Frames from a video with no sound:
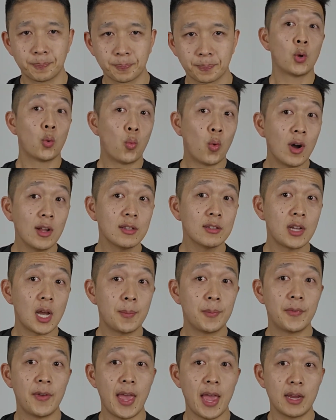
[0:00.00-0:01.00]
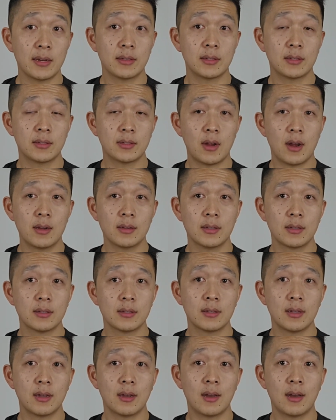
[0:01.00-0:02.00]
So what type of
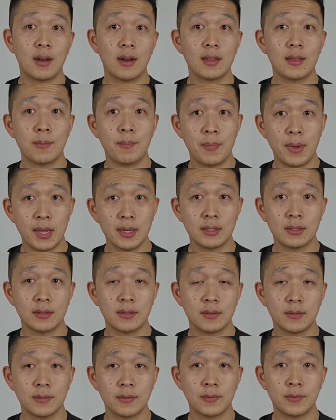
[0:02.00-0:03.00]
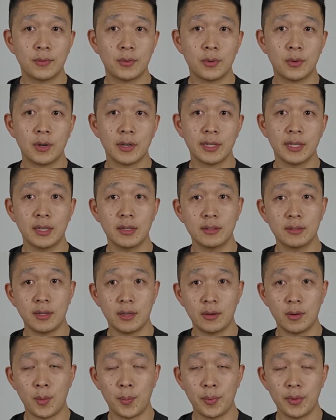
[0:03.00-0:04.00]
exercises are the best for Achilles
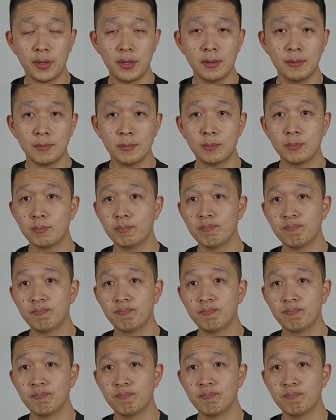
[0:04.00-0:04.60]
tendinopathy?